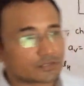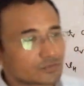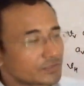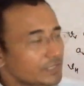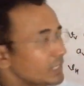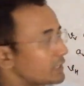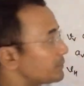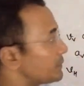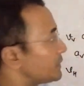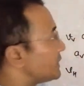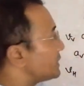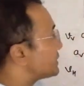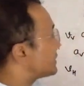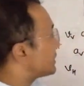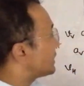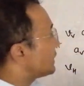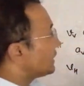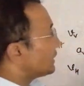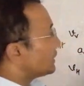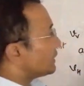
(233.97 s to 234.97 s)
So that
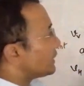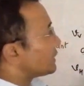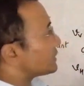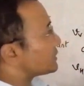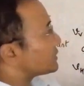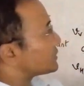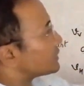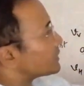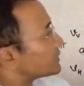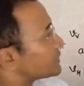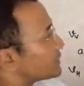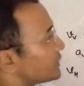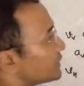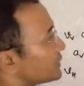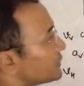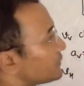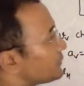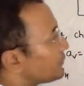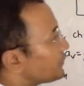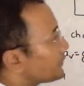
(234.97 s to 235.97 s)
means, let us search
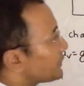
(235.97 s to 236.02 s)
here.